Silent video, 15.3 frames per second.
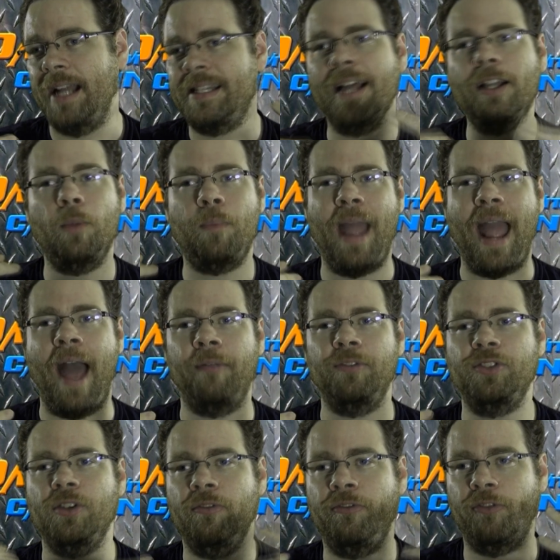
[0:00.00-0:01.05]

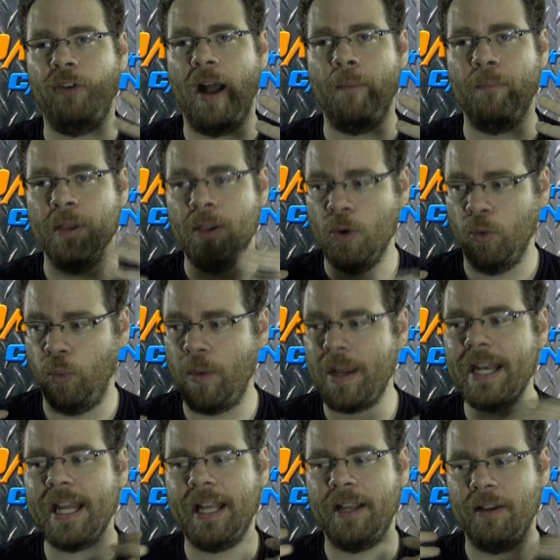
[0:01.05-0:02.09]
telepaths from
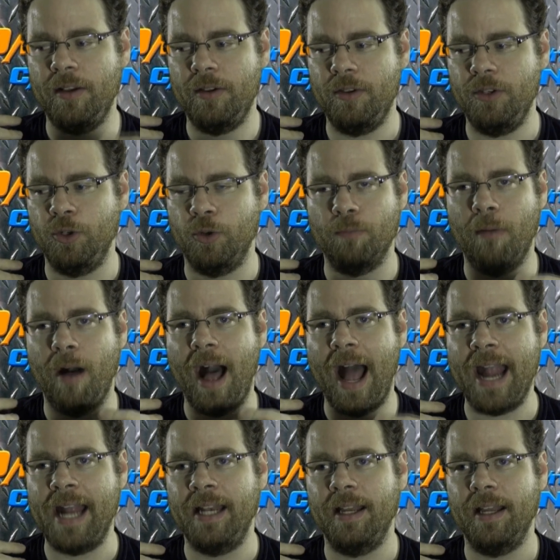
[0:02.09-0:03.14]
reading your
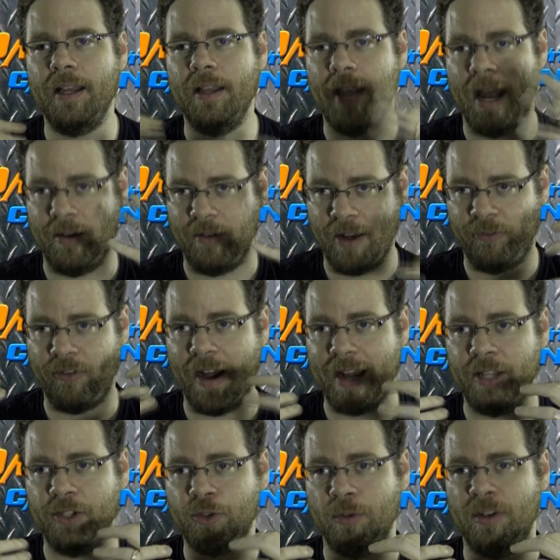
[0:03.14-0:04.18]
mind and
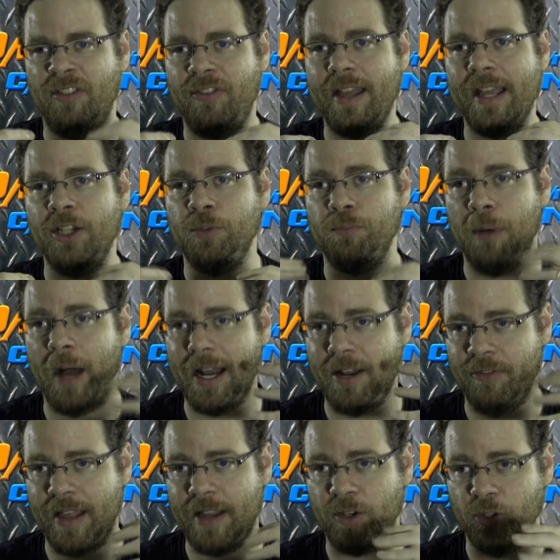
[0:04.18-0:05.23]
finding certain things, but
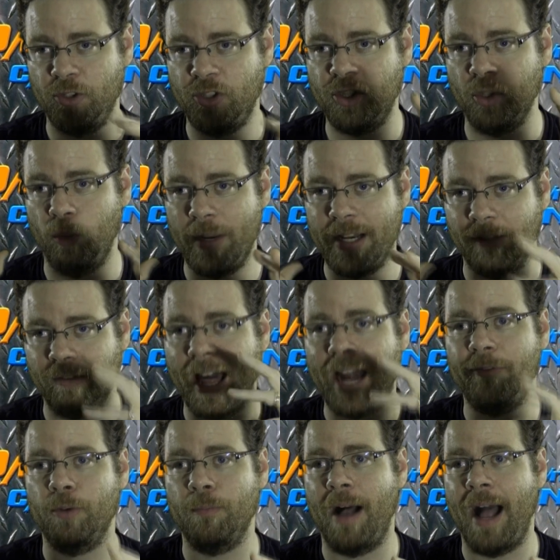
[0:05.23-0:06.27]
they could still read a
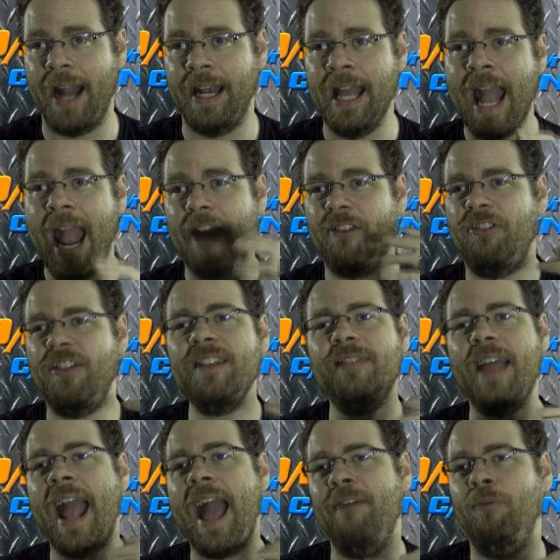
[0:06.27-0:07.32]
lot of your mind and
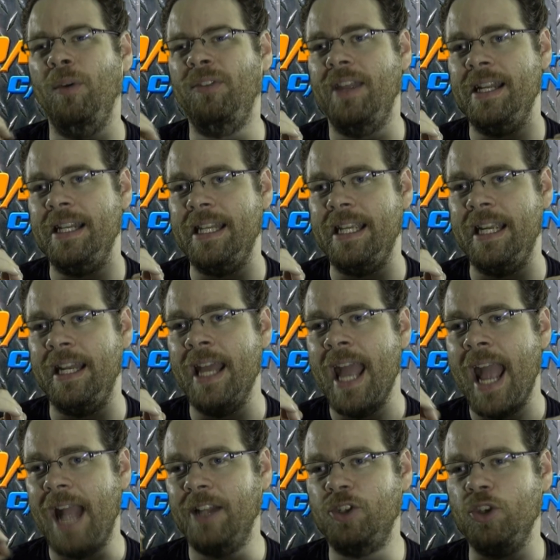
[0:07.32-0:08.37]
think they have what they need,
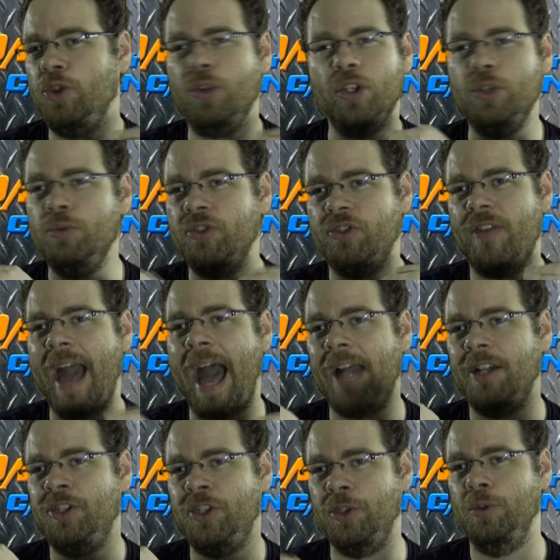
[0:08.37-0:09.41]
and so you could use
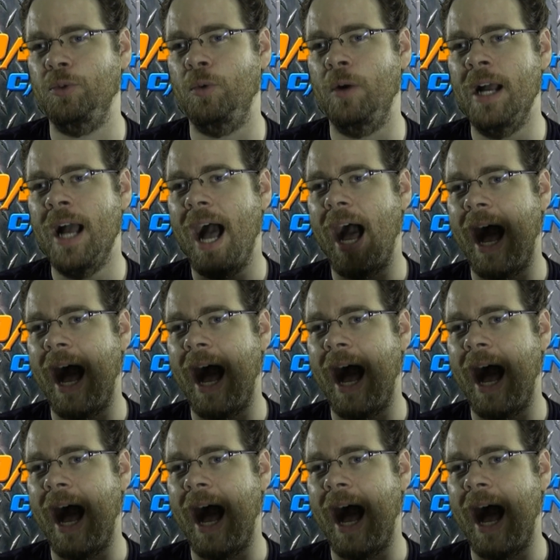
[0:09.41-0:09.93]
that to